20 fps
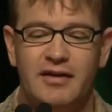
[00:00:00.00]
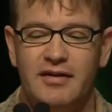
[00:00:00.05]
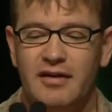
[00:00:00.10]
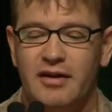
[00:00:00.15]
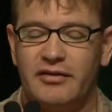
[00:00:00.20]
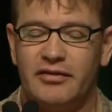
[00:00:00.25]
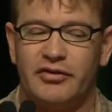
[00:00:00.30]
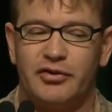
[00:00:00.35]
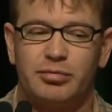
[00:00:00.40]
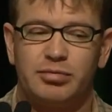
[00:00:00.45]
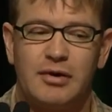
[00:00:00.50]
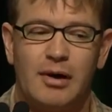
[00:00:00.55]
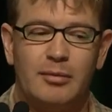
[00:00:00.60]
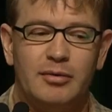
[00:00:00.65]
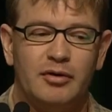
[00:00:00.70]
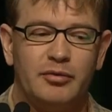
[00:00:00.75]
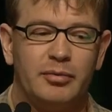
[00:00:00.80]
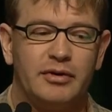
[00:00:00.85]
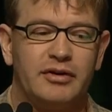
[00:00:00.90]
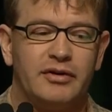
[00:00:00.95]
This is a
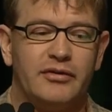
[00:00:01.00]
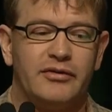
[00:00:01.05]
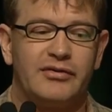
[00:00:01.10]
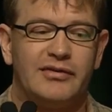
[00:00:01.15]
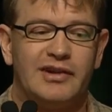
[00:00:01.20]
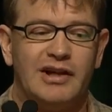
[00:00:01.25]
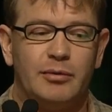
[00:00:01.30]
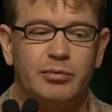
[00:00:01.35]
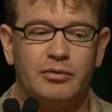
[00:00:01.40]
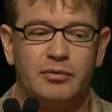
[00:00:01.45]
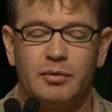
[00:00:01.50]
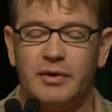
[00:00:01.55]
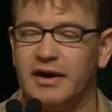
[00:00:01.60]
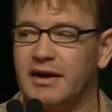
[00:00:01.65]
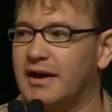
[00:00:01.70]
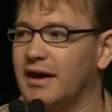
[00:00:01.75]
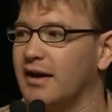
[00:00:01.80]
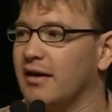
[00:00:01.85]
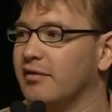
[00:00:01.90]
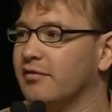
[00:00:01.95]
problem because sleep and
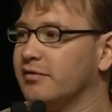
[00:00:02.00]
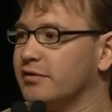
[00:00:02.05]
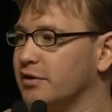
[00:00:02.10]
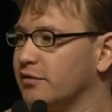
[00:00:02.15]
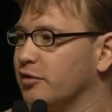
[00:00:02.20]
wake have